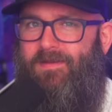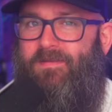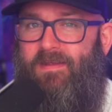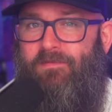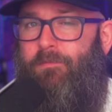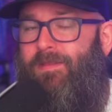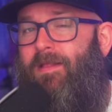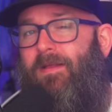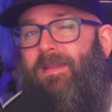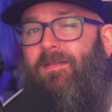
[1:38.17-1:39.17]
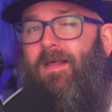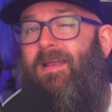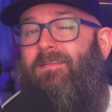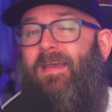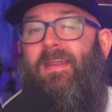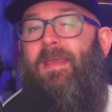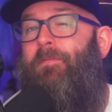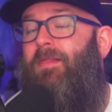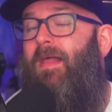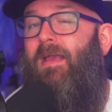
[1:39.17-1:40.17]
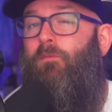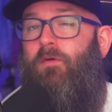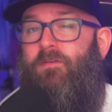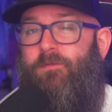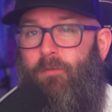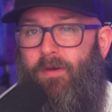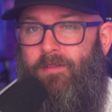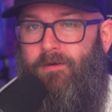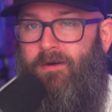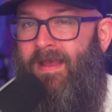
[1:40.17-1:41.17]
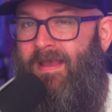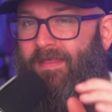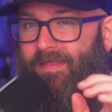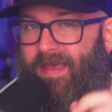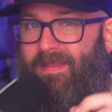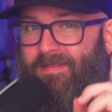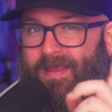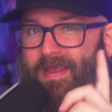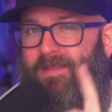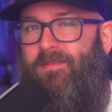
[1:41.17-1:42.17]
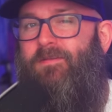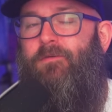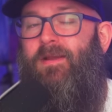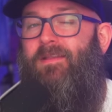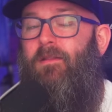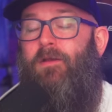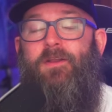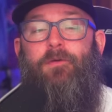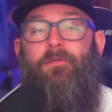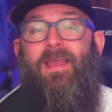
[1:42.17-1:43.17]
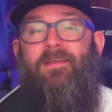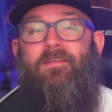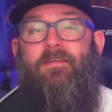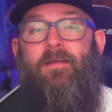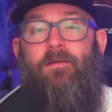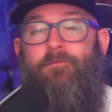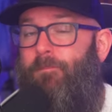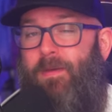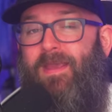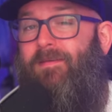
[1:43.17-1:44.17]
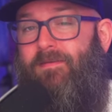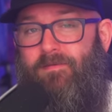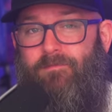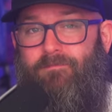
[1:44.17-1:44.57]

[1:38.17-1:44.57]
Civic with LED lights and a plywood spoiler. Then they hit the streets looking to race for pinks.